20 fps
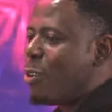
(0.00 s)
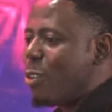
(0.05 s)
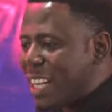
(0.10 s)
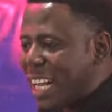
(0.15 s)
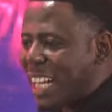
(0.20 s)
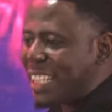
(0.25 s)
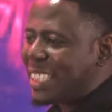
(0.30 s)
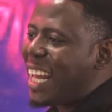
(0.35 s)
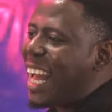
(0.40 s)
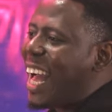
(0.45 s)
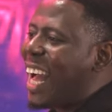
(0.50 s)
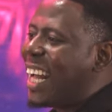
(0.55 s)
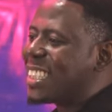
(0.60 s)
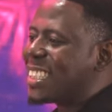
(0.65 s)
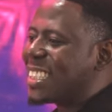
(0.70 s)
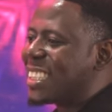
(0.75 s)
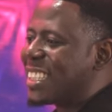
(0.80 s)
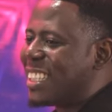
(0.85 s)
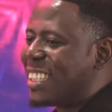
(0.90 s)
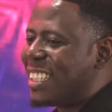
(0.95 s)
Look at
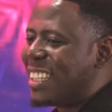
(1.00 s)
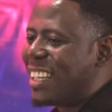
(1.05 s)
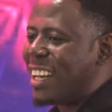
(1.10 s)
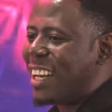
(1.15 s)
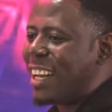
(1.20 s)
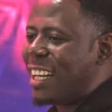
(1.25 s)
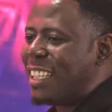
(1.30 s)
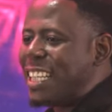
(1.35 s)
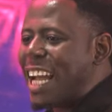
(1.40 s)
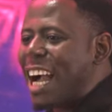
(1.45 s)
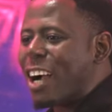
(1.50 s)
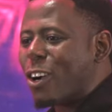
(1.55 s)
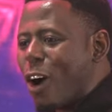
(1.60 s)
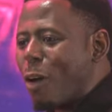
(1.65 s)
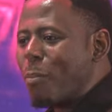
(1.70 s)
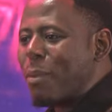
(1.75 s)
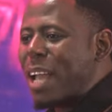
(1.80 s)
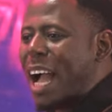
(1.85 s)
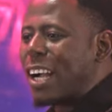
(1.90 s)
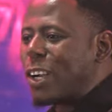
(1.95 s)
that. They are
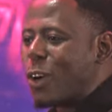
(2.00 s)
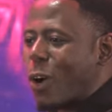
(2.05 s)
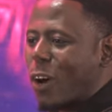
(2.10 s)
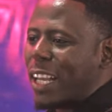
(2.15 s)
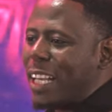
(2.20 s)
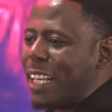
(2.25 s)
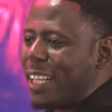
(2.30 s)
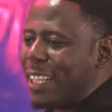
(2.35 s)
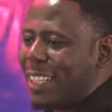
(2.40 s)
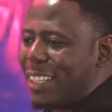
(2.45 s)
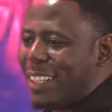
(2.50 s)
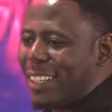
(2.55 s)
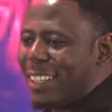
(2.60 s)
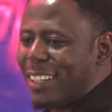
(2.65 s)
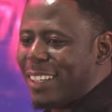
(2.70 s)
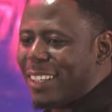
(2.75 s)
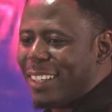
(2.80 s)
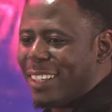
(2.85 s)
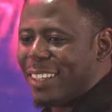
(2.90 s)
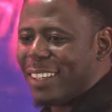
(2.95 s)
coming and going.
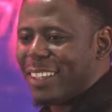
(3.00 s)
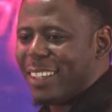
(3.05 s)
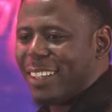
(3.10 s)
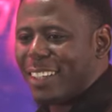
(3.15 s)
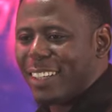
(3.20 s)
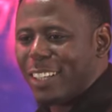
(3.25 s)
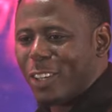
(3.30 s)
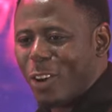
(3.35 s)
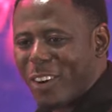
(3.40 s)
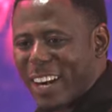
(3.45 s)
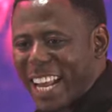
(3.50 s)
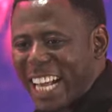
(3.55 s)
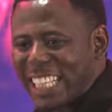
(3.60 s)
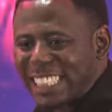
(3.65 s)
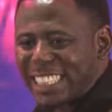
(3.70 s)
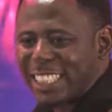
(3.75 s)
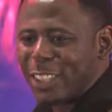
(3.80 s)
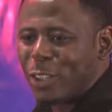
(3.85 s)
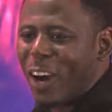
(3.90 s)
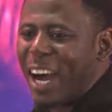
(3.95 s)
No
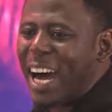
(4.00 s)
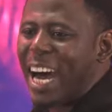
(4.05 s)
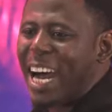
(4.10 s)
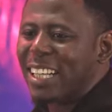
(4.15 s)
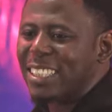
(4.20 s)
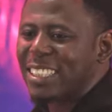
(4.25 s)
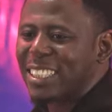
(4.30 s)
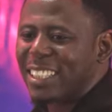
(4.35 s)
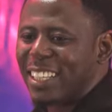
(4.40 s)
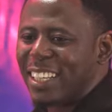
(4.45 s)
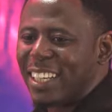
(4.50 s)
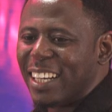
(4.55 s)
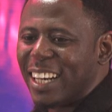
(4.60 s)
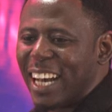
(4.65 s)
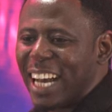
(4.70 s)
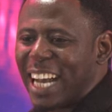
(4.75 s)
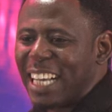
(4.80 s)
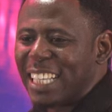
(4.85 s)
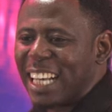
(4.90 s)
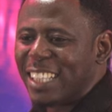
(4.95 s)
rest in your heart.
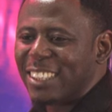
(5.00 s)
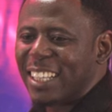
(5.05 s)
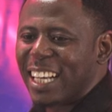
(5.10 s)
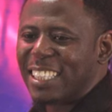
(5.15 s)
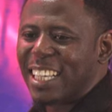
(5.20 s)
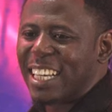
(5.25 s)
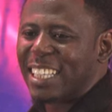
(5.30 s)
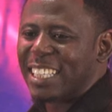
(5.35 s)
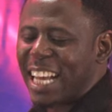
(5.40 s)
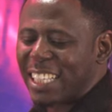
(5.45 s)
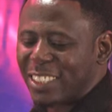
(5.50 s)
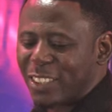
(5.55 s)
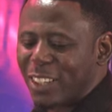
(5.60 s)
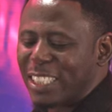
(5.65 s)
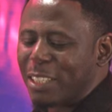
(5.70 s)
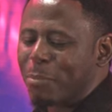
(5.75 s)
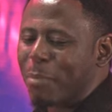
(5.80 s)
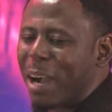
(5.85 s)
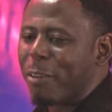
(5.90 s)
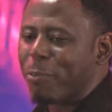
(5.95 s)
And yet you are saying that's
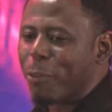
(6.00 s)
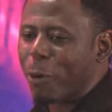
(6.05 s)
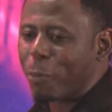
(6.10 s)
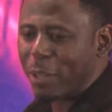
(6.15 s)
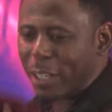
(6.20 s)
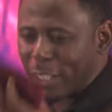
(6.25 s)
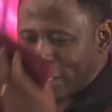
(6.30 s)
not the man for